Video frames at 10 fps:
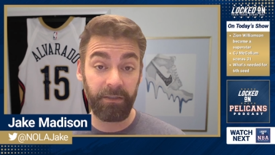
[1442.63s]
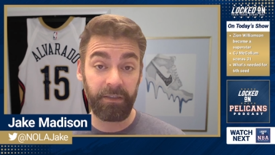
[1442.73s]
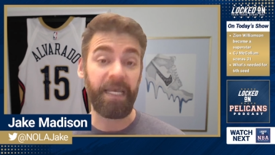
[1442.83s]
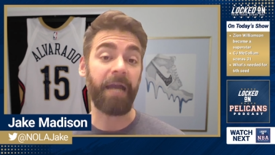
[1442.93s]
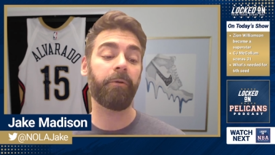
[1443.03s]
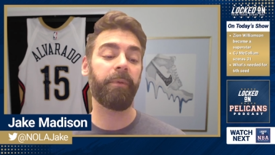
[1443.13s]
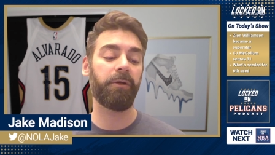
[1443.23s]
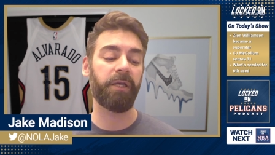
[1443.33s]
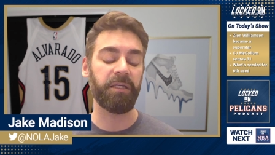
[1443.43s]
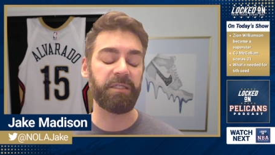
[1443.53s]
Sacramento
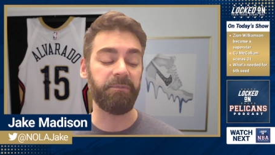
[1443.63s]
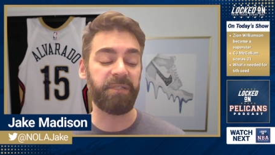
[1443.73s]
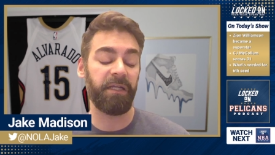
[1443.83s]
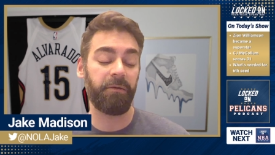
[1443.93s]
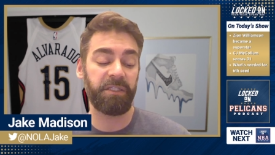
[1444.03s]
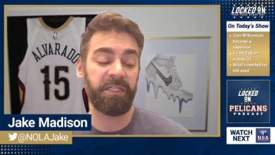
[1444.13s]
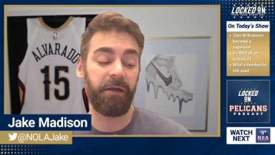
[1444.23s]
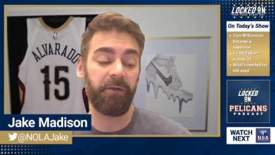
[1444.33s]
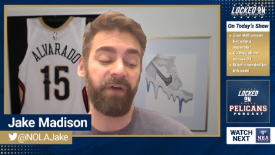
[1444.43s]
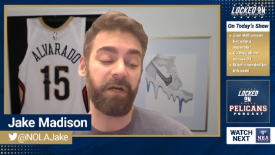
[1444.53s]
Kings team dealing with
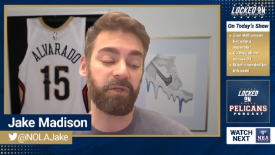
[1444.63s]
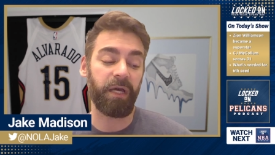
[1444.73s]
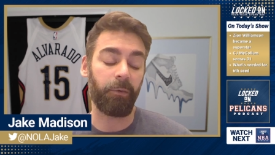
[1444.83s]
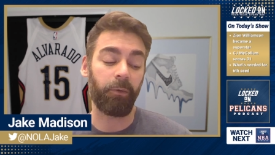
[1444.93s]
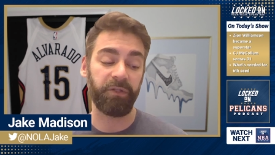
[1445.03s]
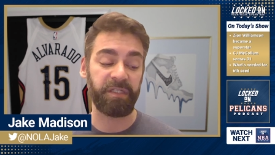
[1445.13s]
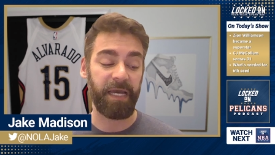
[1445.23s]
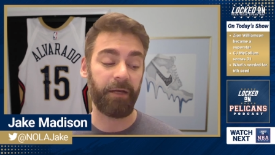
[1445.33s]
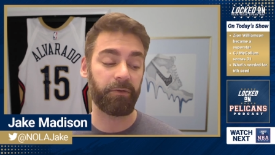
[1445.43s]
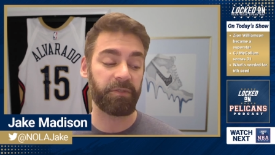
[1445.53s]
De'Aaron Fox, who kind of rolled his
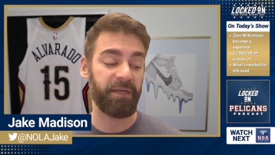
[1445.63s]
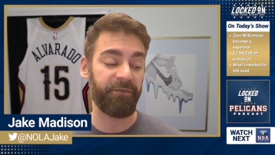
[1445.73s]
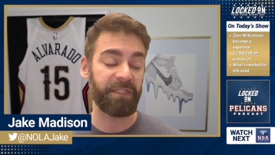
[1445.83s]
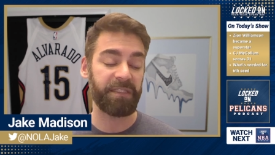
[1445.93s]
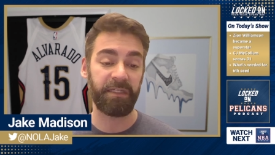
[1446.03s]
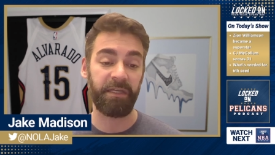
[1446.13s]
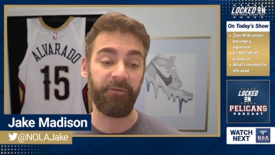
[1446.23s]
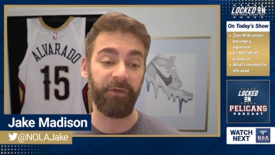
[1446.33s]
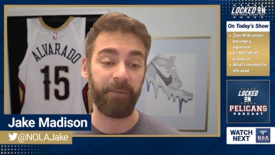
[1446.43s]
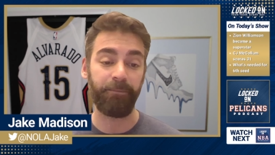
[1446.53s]
ankle. We'll see if that's
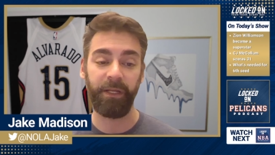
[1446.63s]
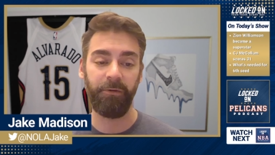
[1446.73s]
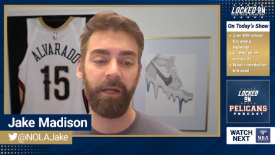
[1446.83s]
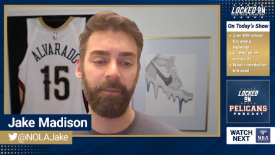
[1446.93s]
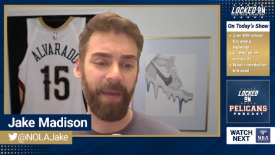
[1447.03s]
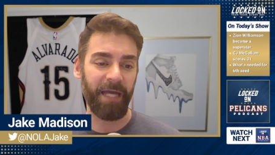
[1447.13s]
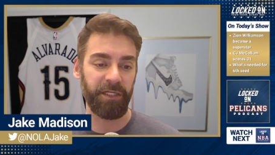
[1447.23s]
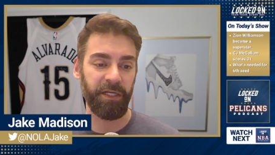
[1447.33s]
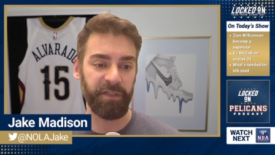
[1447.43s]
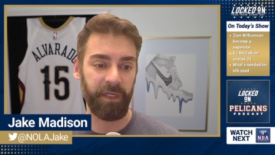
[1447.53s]
significant, but you had
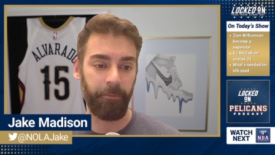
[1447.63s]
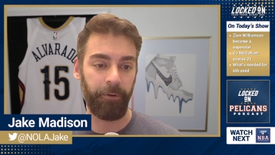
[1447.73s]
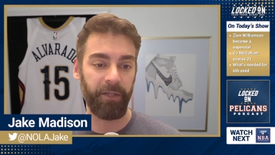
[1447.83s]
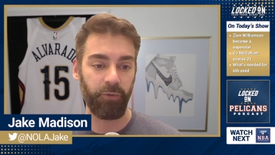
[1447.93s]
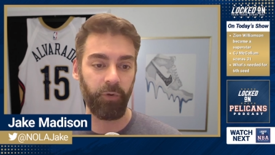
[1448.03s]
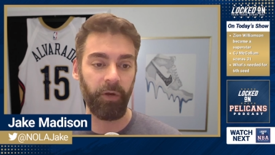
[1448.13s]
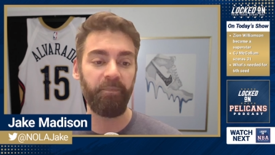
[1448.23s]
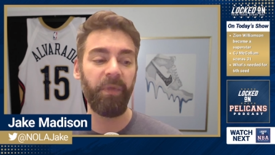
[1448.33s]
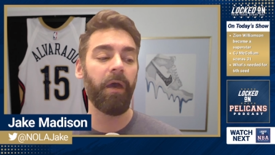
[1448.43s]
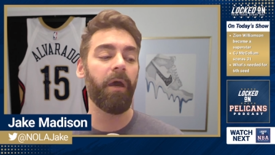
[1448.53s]
imagined he's going to play through
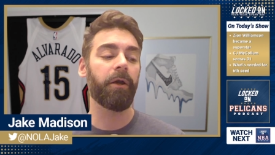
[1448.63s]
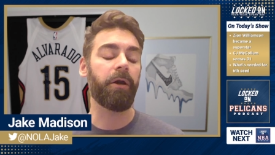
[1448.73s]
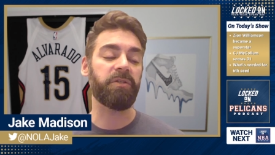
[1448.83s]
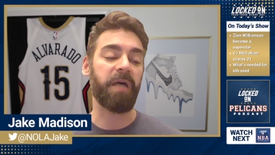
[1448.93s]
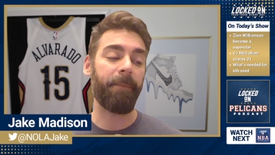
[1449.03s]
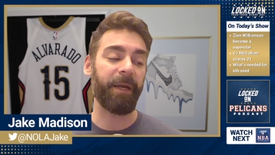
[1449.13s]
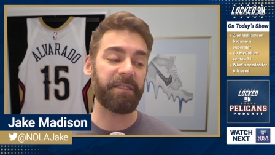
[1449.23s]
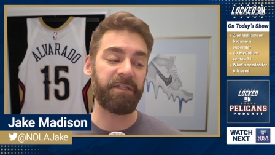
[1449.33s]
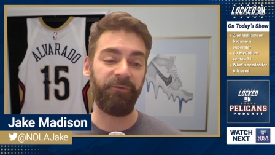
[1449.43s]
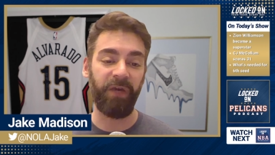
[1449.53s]
it. Goes up
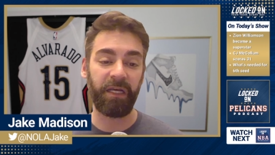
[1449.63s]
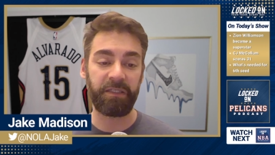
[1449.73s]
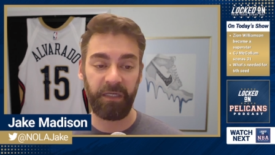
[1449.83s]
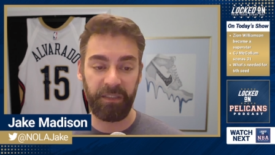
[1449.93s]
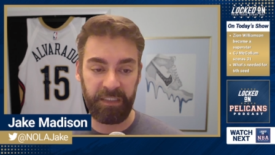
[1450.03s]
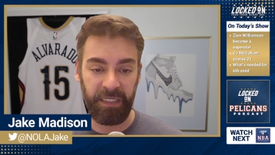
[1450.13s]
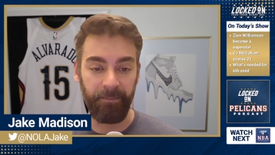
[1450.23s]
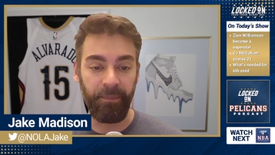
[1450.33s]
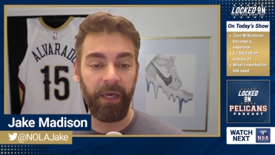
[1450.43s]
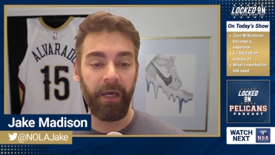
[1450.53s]
against the Phoenix Suns
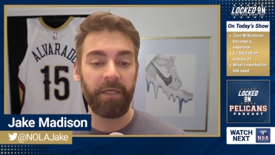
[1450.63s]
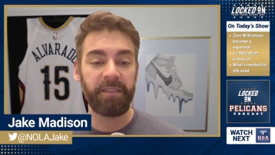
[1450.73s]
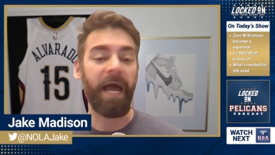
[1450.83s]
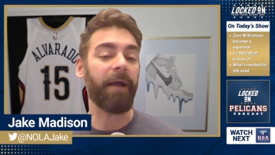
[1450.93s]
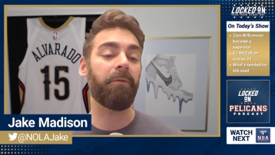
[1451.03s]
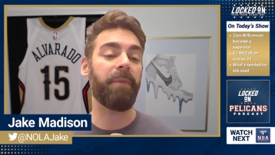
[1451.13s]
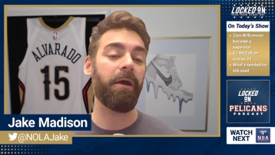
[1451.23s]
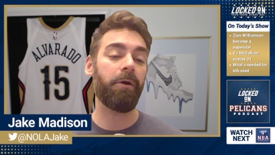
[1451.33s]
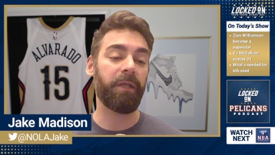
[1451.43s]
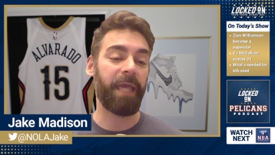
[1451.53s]
team.
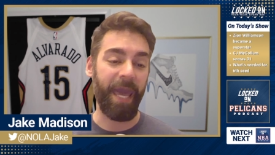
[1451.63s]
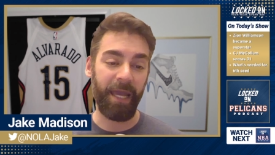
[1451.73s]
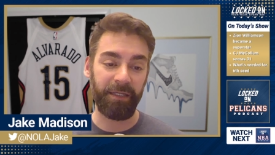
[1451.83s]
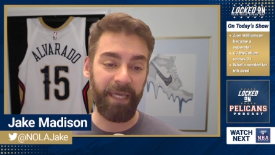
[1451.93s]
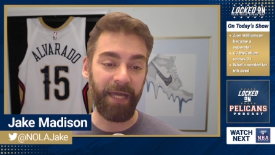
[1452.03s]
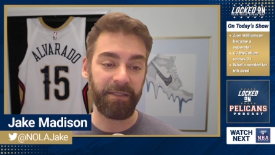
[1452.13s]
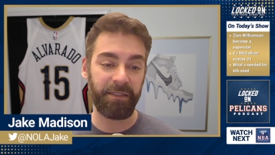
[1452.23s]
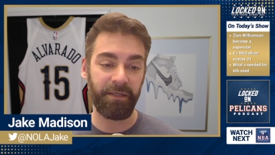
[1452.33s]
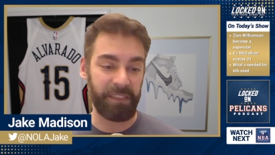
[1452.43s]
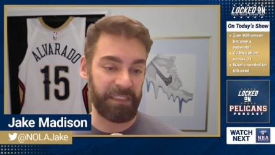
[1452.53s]
Sacramento can't get
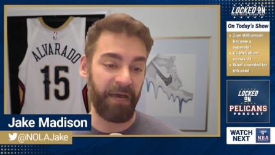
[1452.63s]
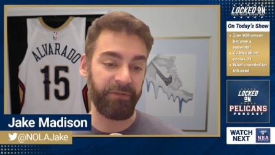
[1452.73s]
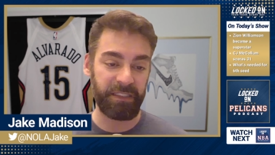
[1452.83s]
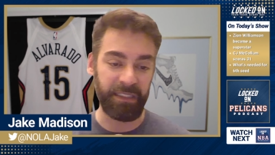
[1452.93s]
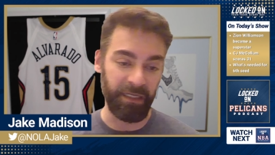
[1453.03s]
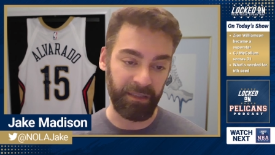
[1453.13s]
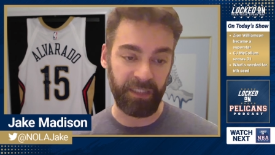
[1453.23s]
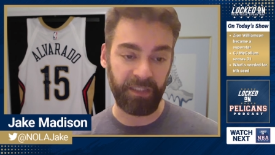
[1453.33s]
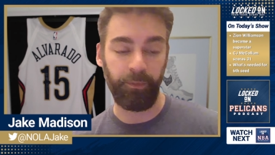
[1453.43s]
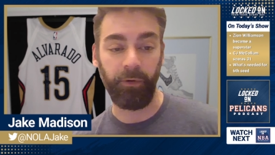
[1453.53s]
the seventh seed at
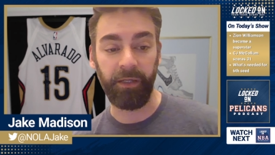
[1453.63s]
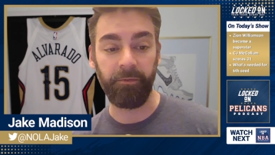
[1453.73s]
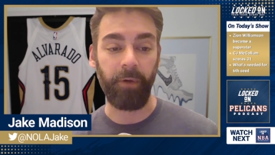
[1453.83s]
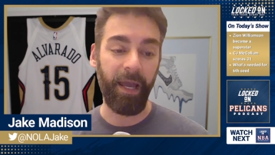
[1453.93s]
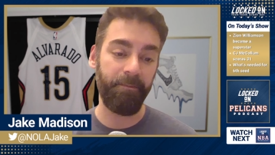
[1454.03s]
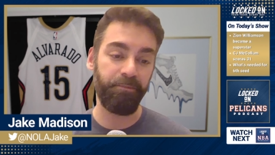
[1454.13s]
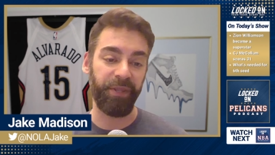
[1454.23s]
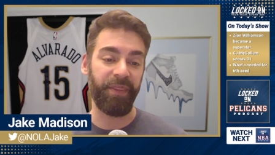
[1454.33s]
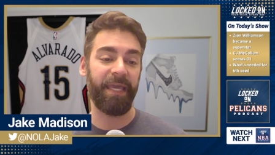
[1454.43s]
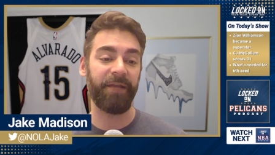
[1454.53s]
this point, right?
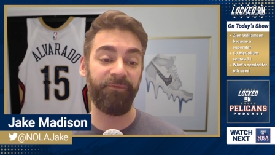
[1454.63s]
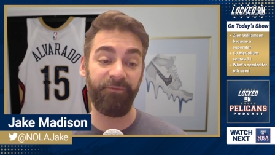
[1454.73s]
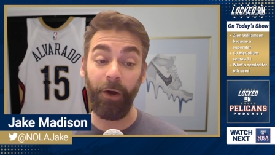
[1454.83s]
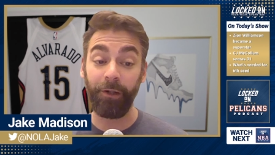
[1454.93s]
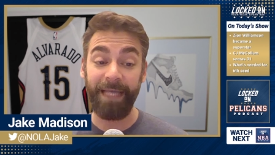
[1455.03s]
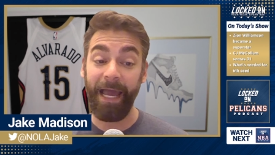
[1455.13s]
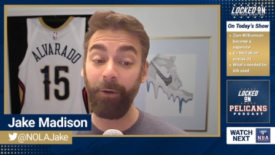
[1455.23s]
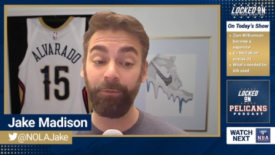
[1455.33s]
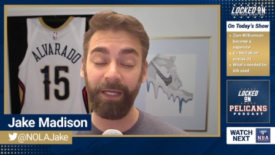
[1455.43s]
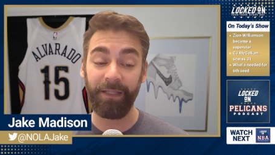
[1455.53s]
But they can fall
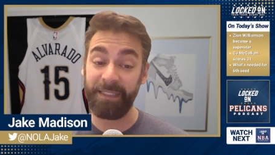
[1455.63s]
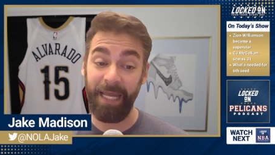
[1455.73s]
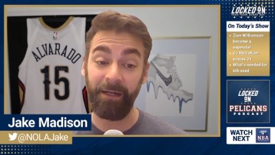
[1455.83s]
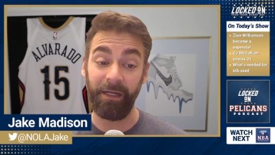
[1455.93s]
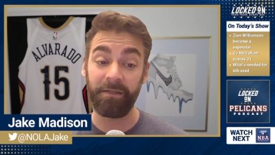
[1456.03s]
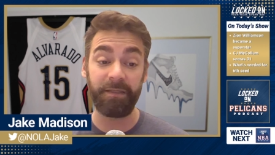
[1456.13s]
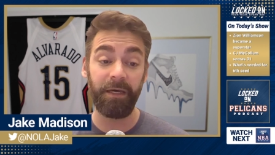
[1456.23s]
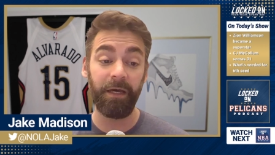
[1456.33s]
down in the standings.